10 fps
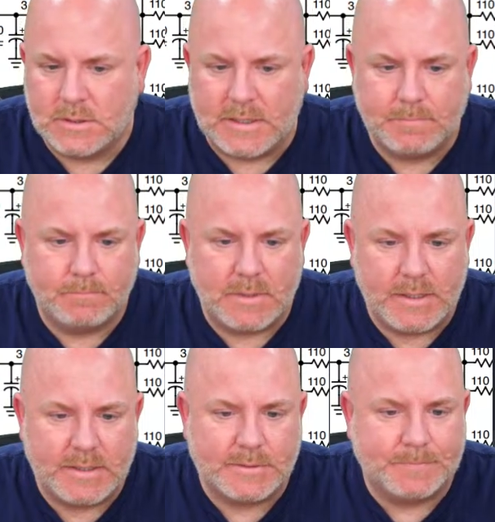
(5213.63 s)
Yep, it
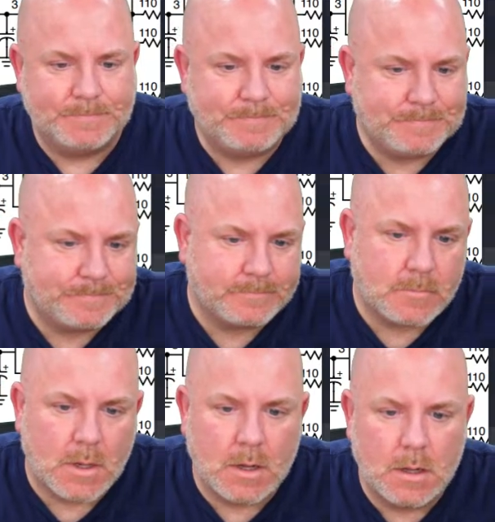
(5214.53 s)
is.
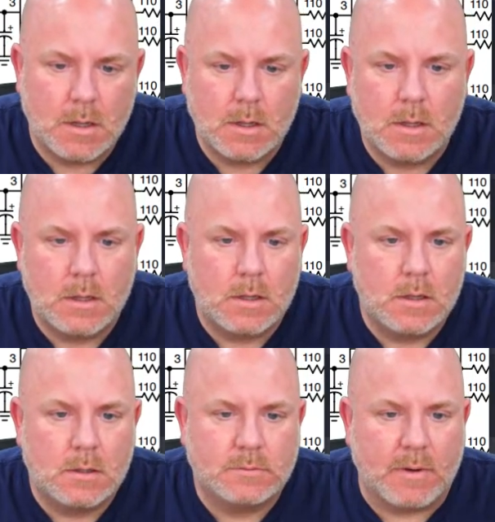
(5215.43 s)

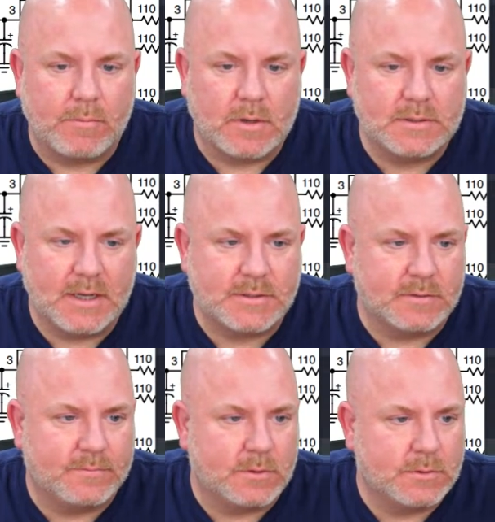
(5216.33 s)
That's why we're going to test
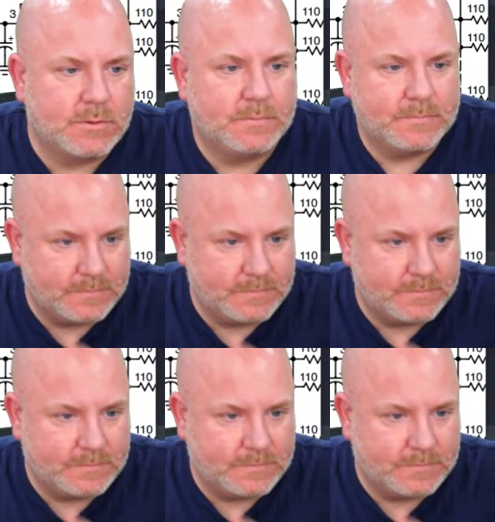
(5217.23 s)
it first.